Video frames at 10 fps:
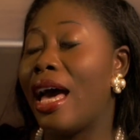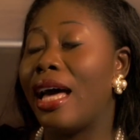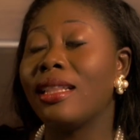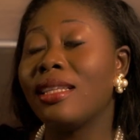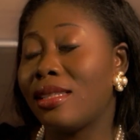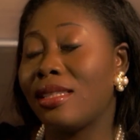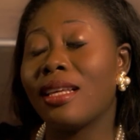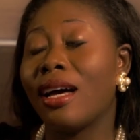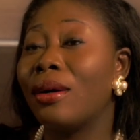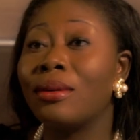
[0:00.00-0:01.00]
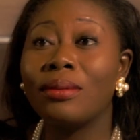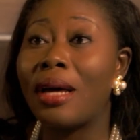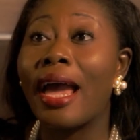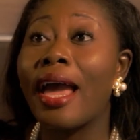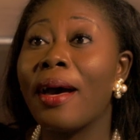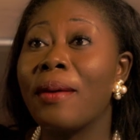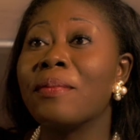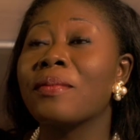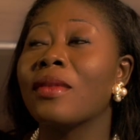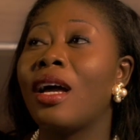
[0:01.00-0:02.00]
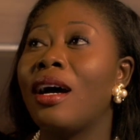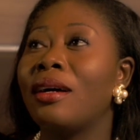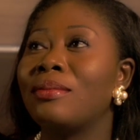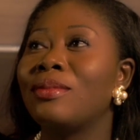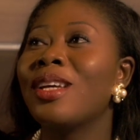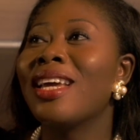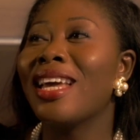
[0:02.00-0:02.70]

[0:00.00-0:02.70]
and this is how I am.